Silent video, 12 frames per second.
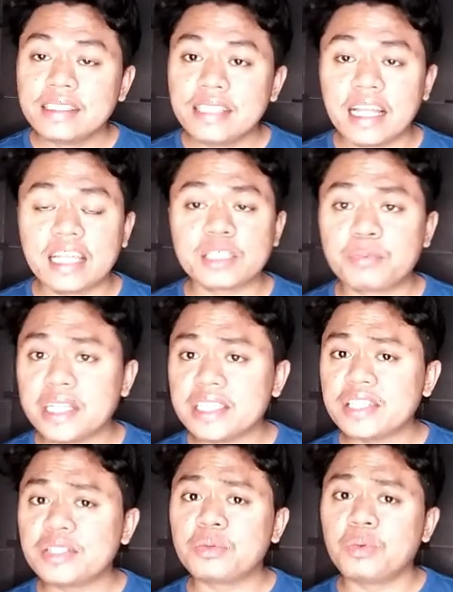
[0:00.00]
that
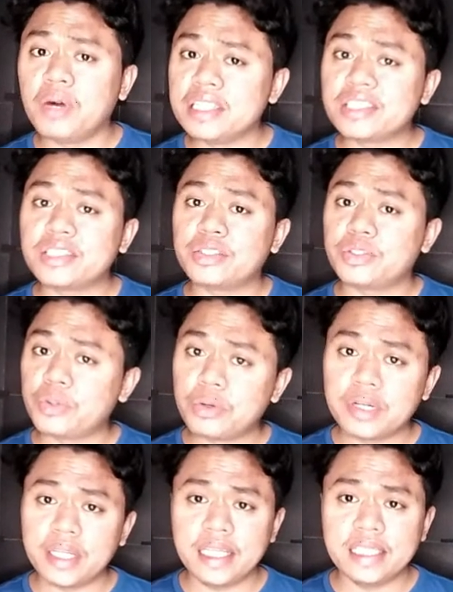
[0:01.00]
expresses one's
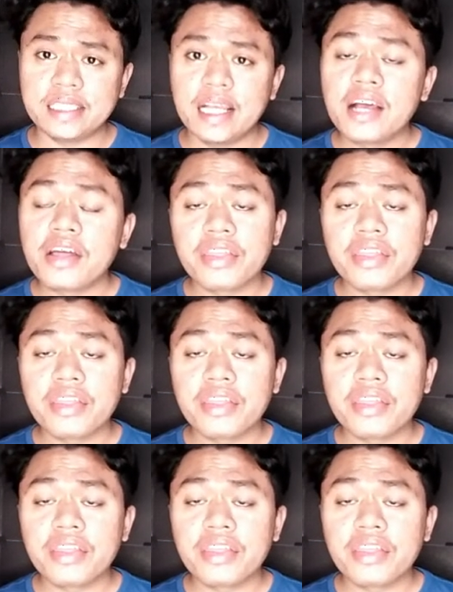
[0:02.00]
stories,